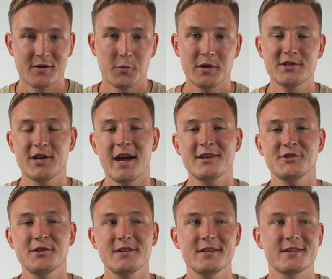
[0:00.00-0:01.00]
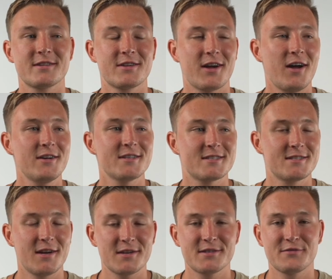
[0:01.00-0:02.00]
which actually kind of
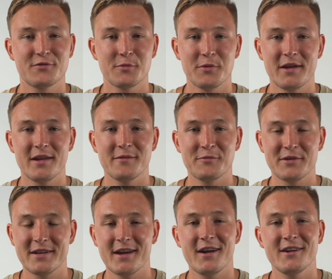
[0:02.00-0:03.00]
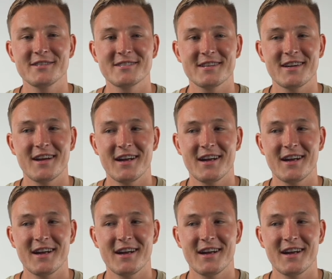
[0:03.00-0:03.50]
sucked for me because